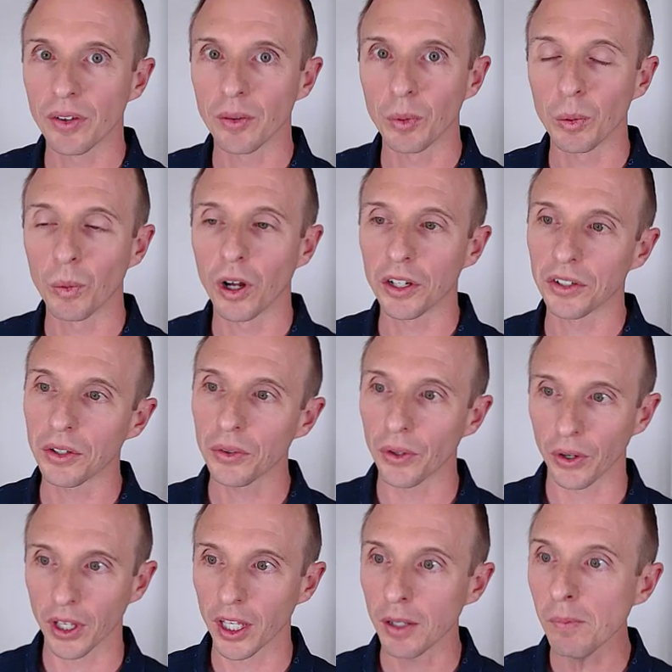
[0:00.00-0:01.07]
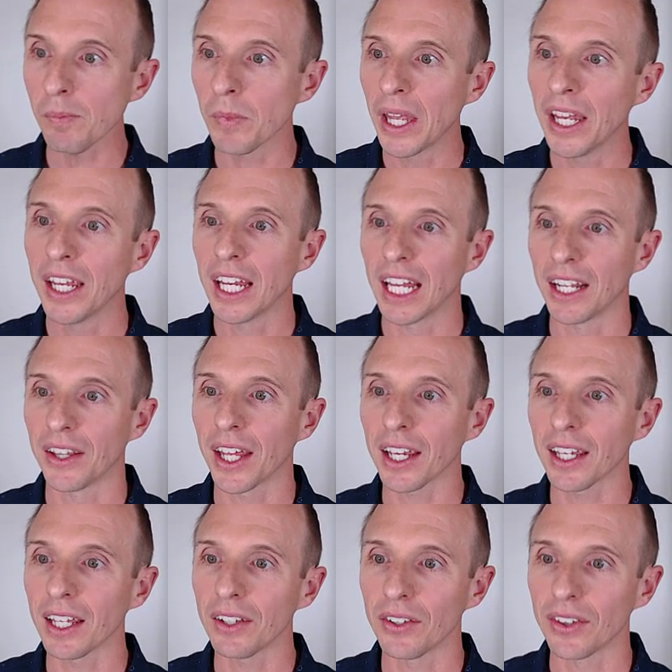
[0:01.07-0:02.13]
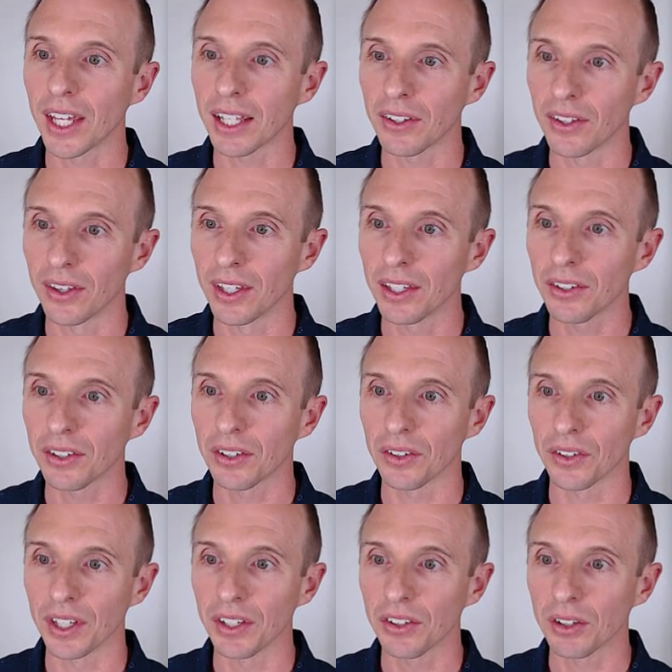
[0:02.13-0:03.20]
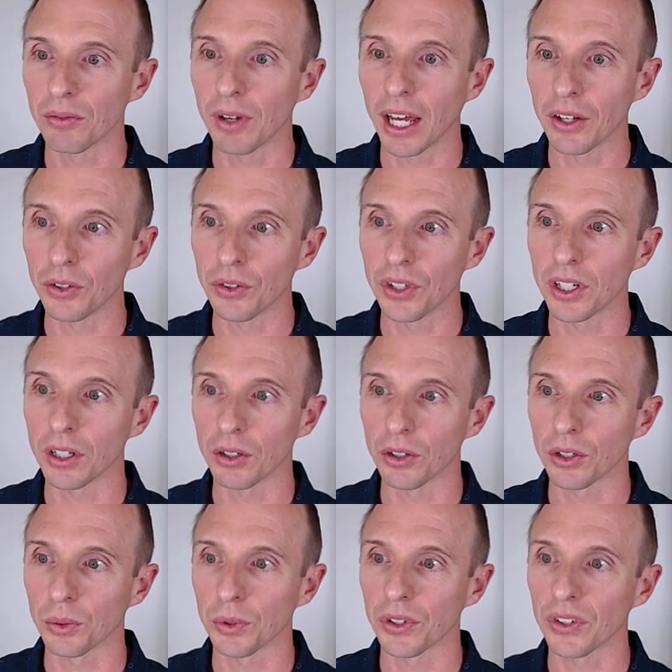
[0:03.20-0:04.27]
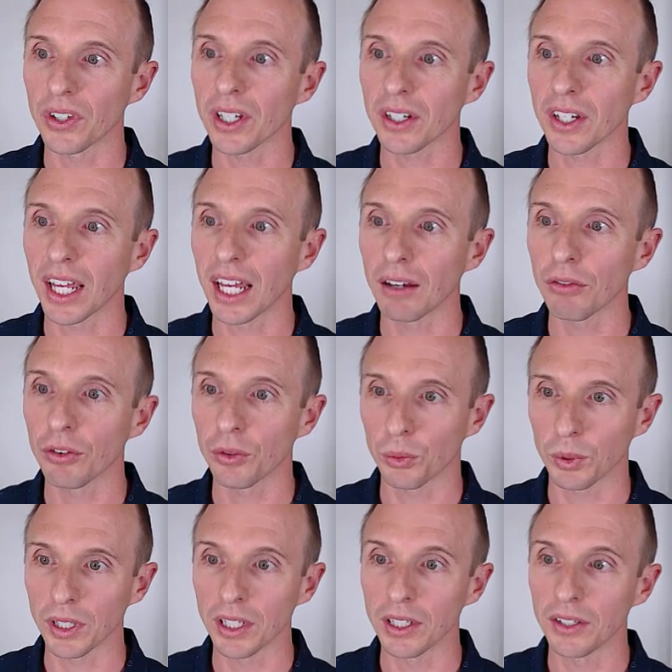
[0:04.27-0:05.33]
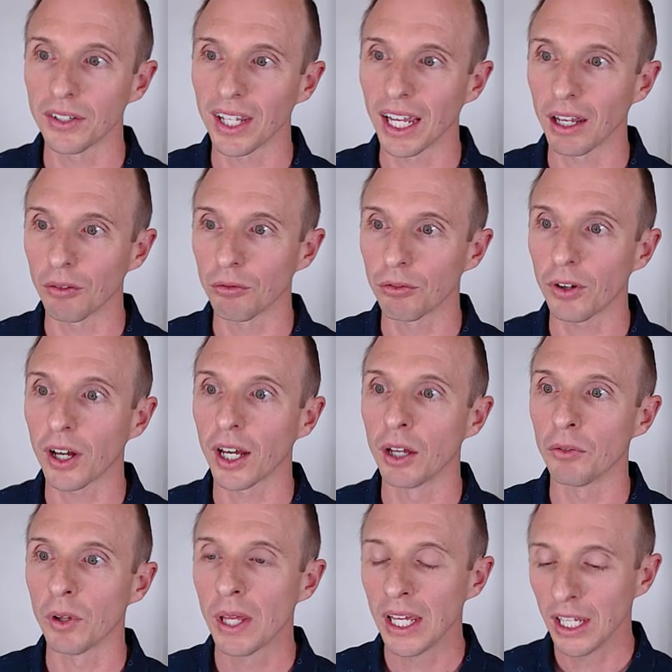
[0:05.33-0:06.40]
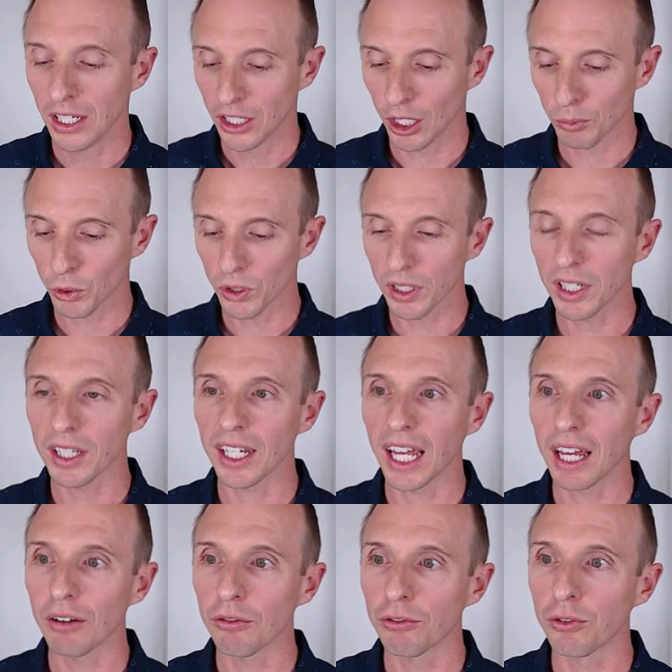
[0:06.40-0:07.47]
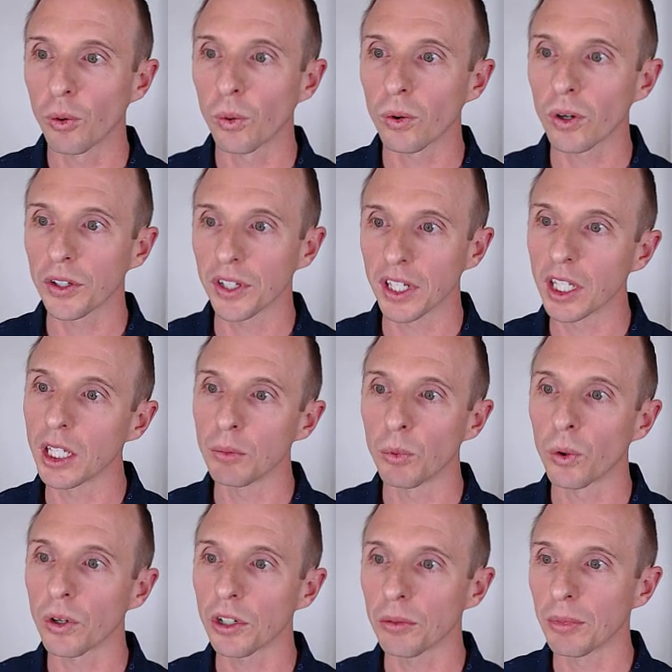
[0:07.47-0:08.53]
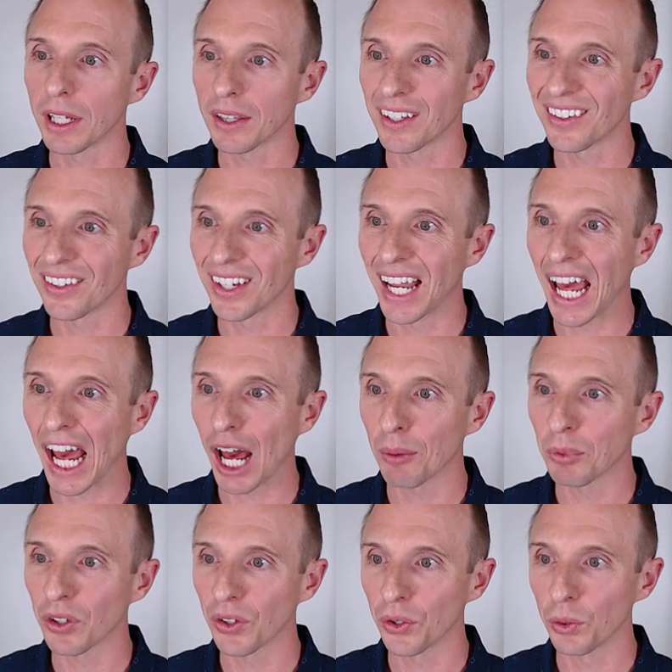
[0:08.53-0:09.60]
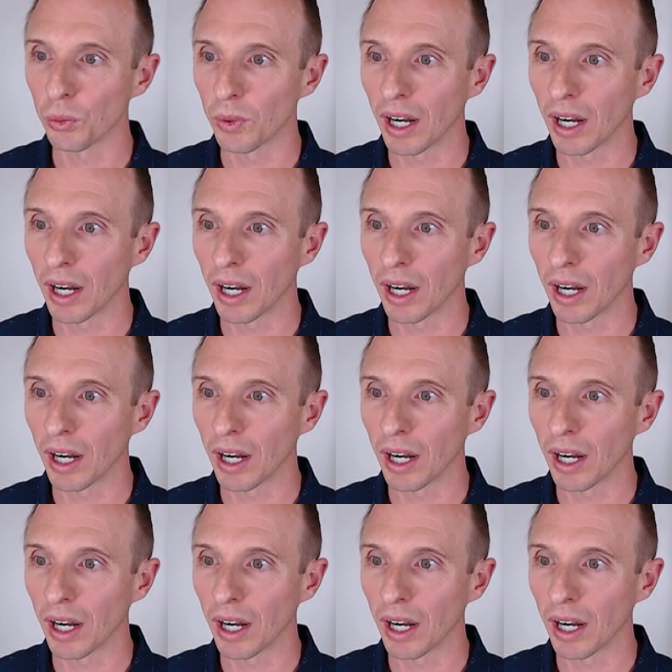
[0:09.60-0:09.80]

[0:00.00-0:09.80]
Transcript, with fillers: that we want to look in. And in that case, that's this list of values here. So we'll select F3 to F5. Now I'm going to hit F4 on the keyboard to make this an absolute